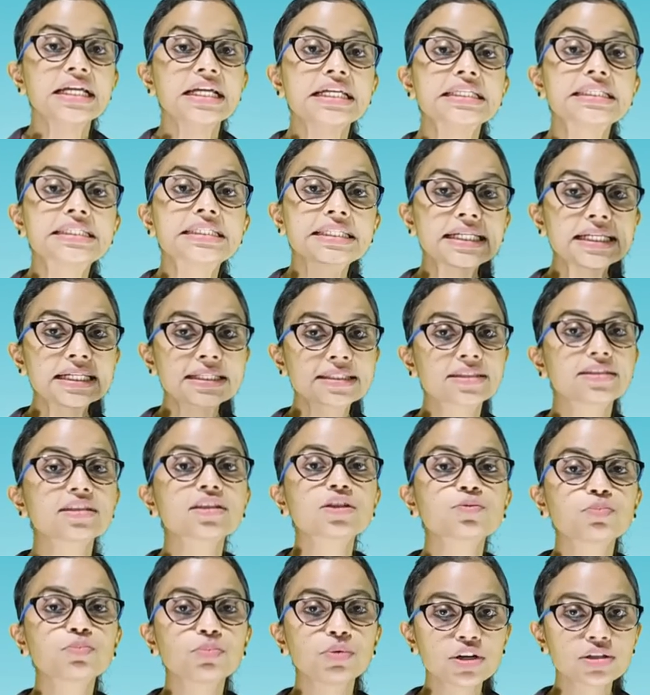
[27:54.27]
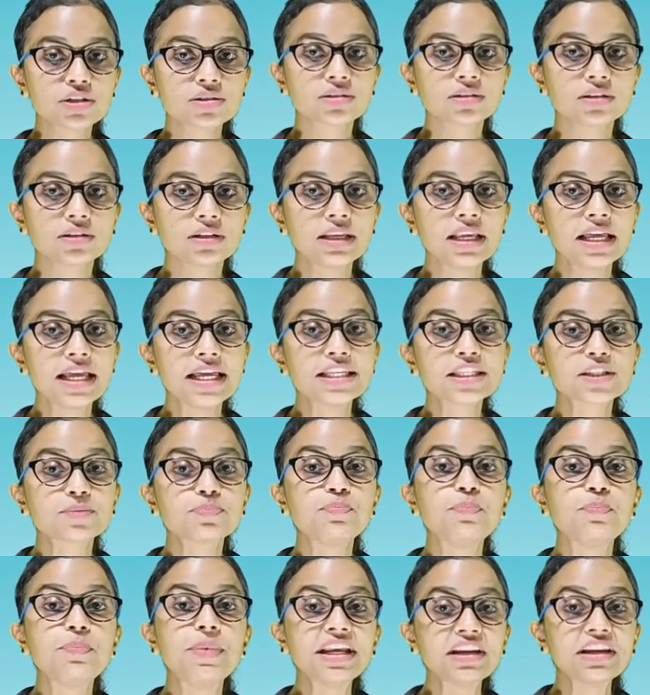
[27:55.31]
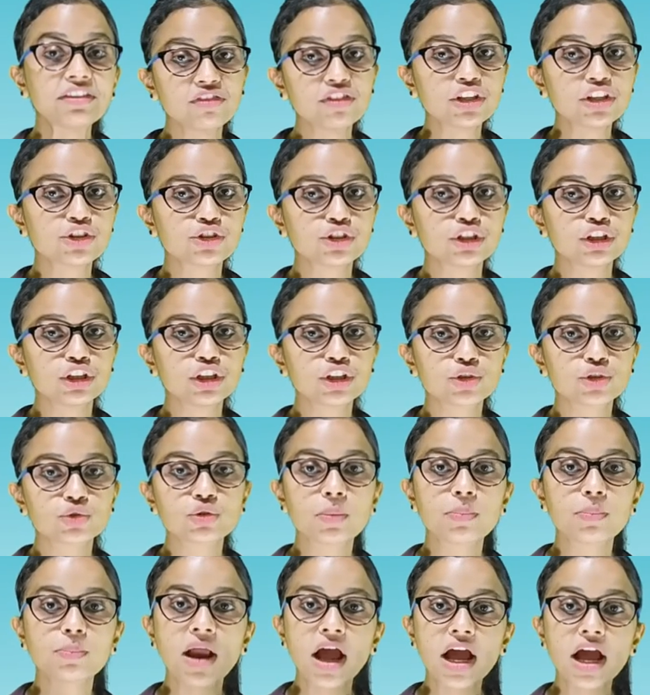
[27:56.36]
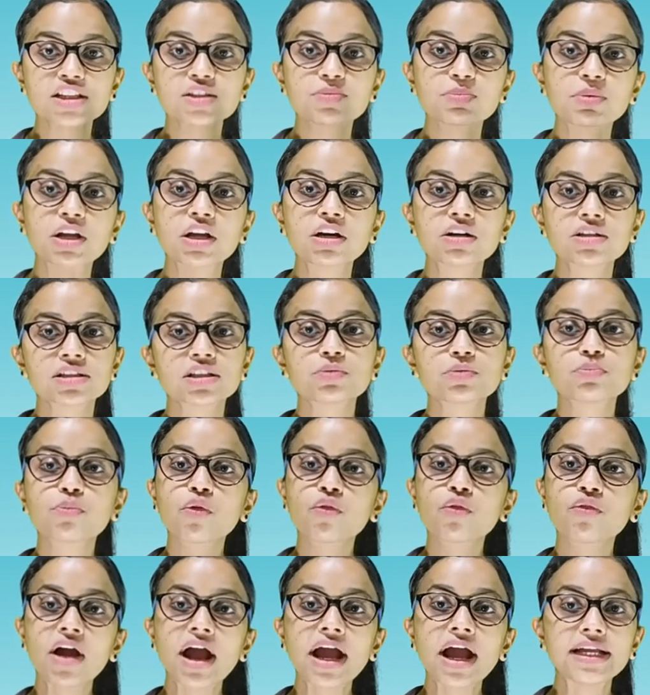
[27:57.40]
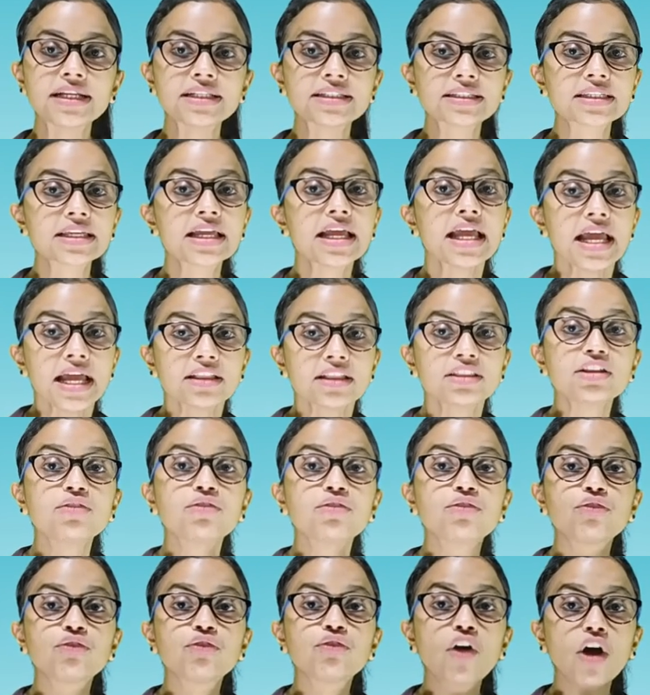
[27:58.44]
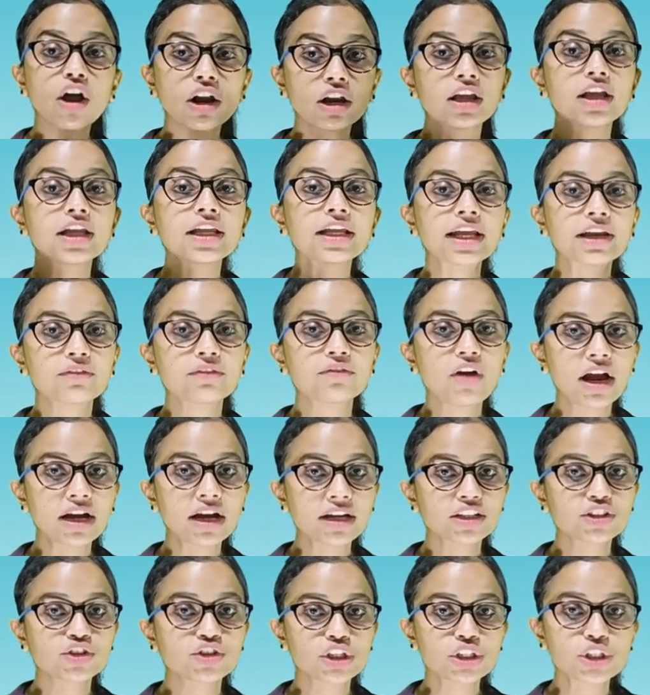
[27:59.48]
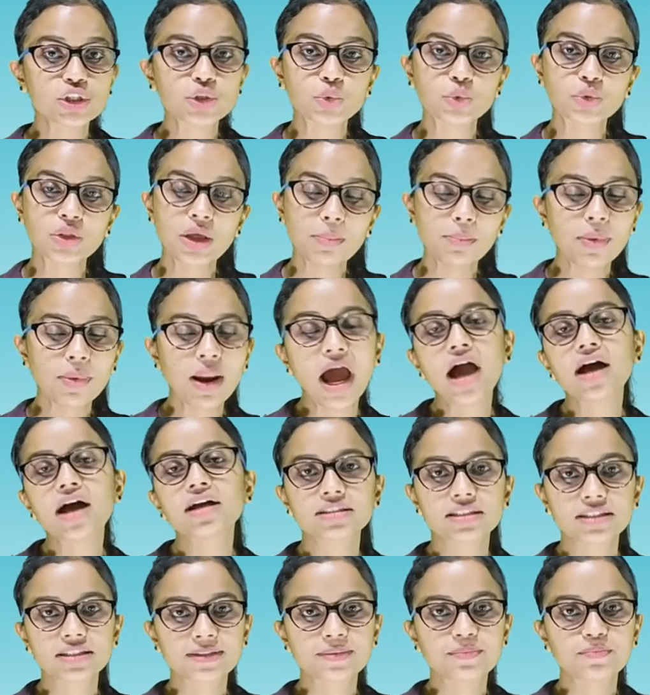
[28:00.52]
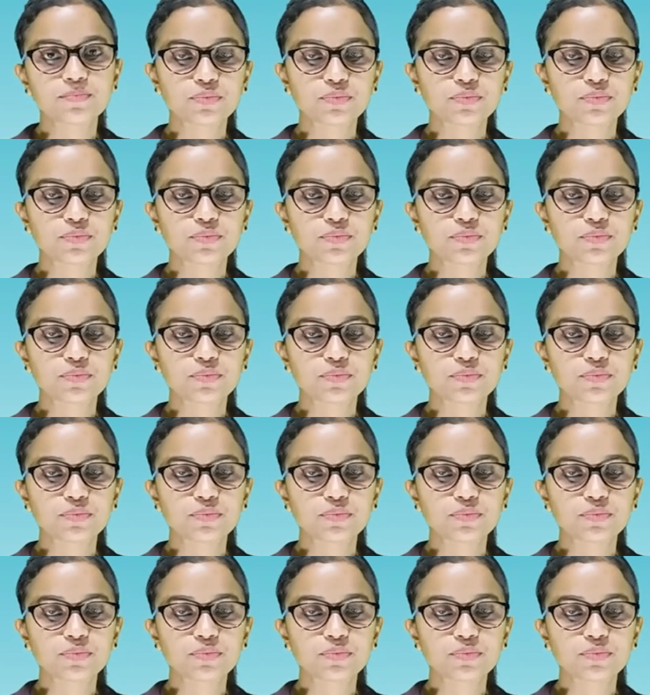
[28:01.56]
Seed dispersal is beneficial to the plants because it provides the following advantages to the plants.